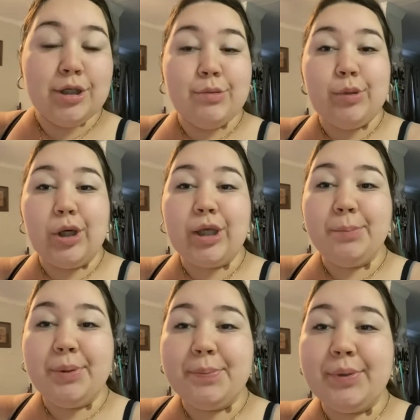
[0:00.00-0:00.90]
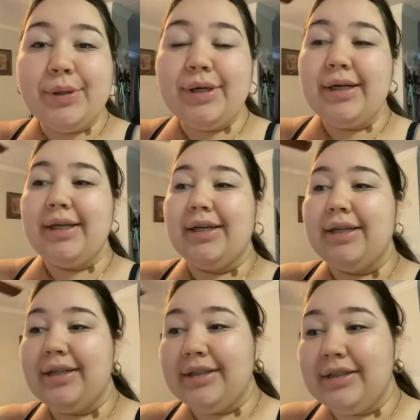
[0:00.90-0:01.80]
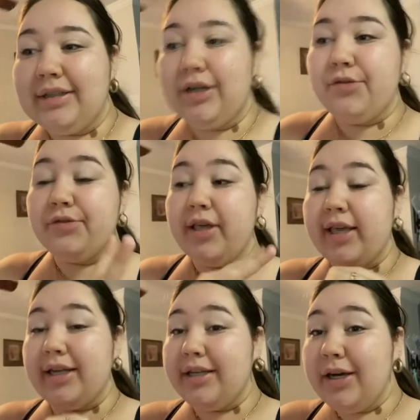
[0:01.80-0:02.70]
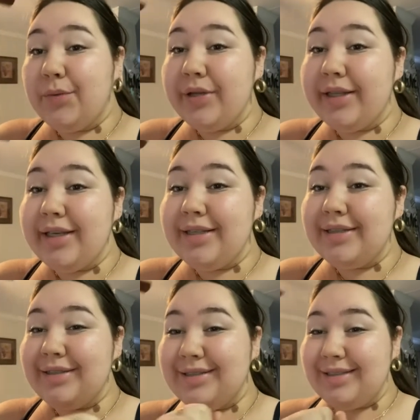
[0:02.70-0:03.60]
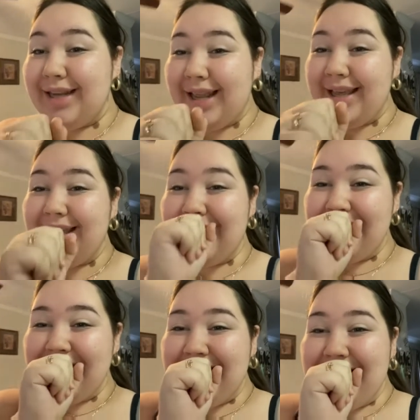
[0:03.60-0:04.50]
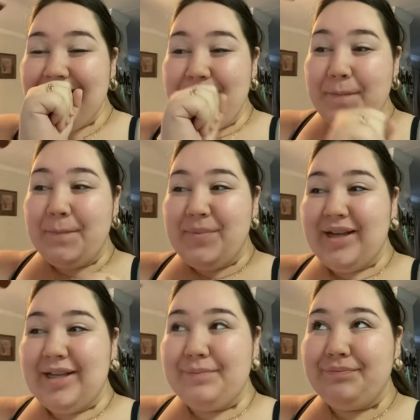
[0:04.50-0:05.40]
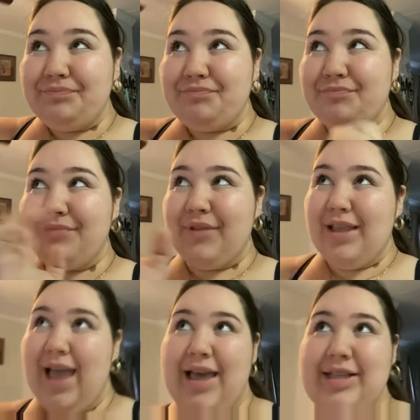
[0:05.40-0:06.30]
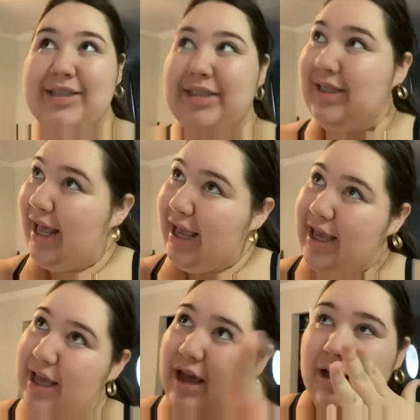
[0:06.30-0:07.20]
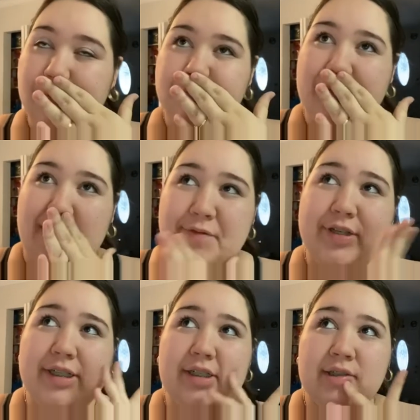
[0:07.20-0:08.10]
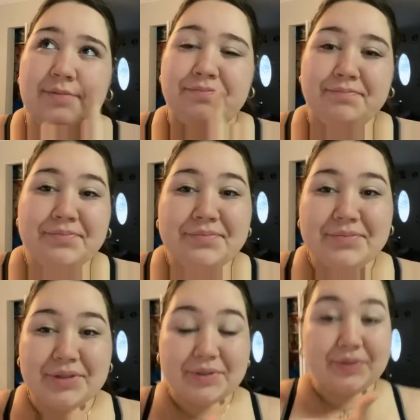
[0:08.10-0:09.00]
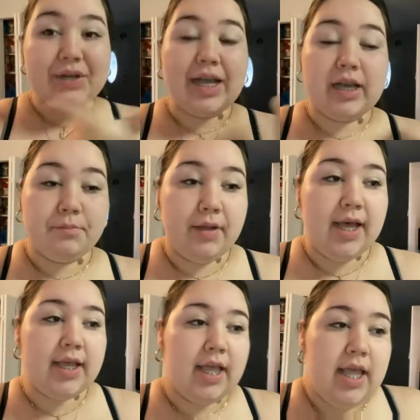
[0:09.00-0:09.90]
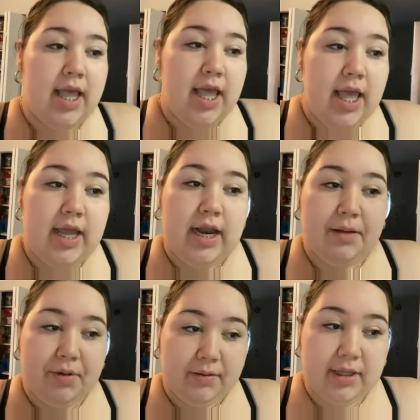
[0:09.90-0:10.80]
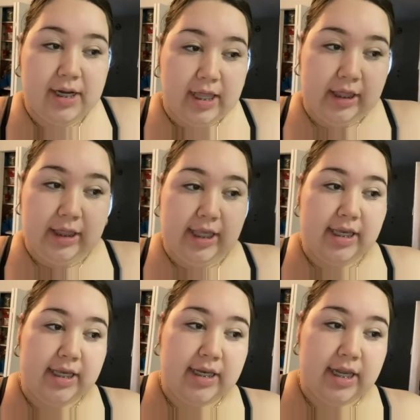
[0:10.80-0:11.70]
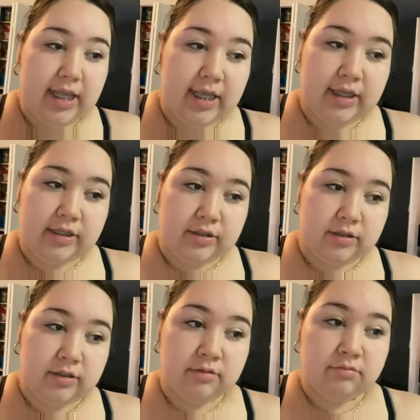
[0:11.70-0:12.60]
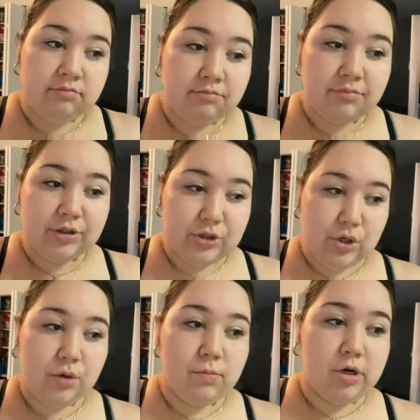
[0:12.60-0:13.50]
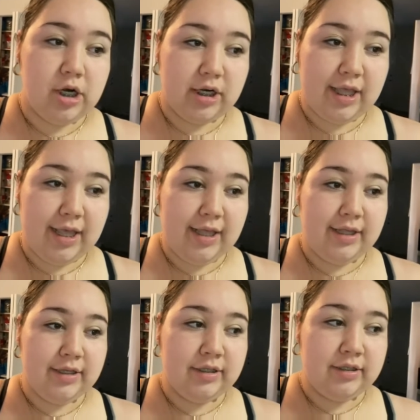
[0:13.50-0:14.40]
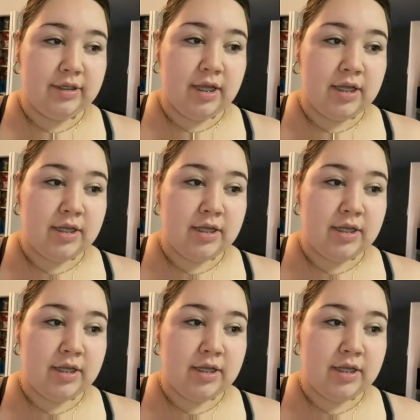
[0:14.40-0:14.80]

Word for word: poking people and hopefully I get done with it today. But yeah, and then today, um, after school, I come back and I'm probably gonna clean and do homework and